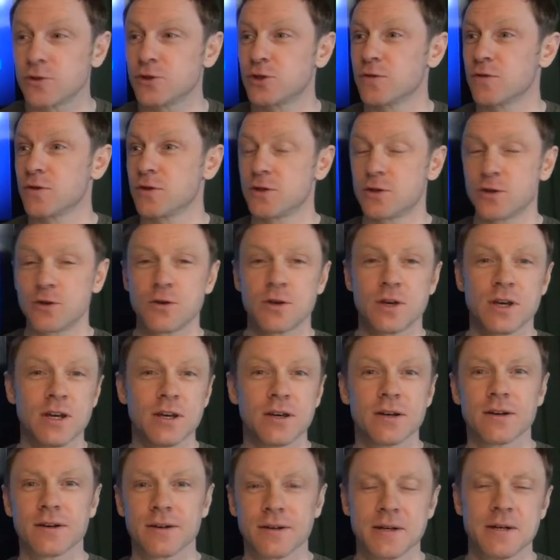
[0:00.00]
So if you do
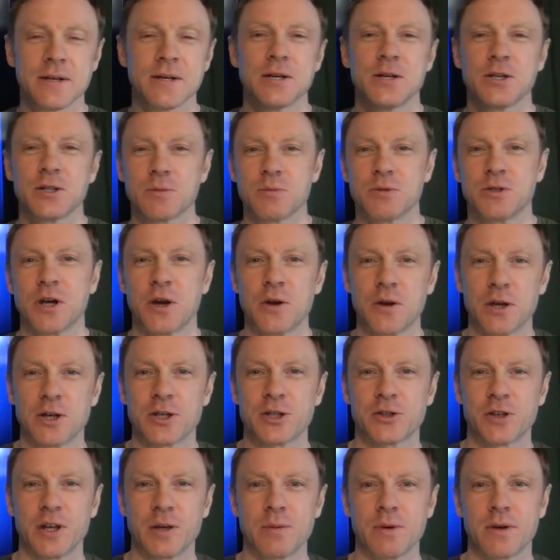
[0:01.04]
hear some shouting and
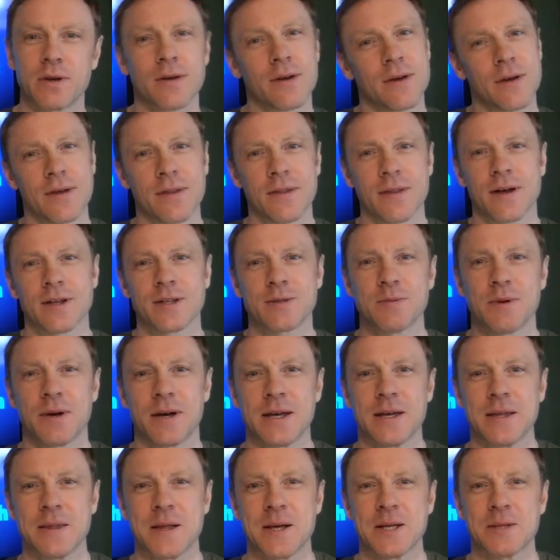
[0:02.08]
screaming, that's
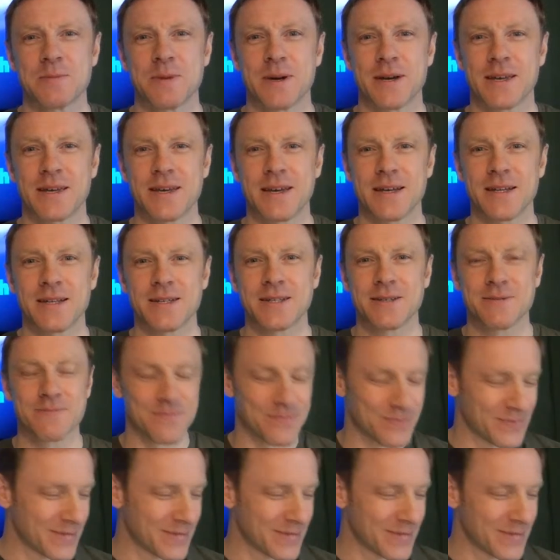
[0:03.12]
my kids.